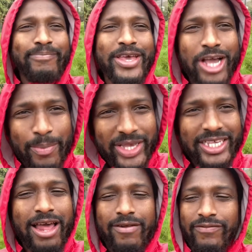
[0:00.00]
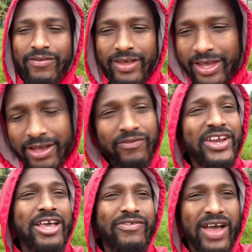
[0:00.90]
Big up yourself.
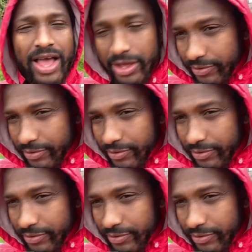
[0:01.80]
Flavour.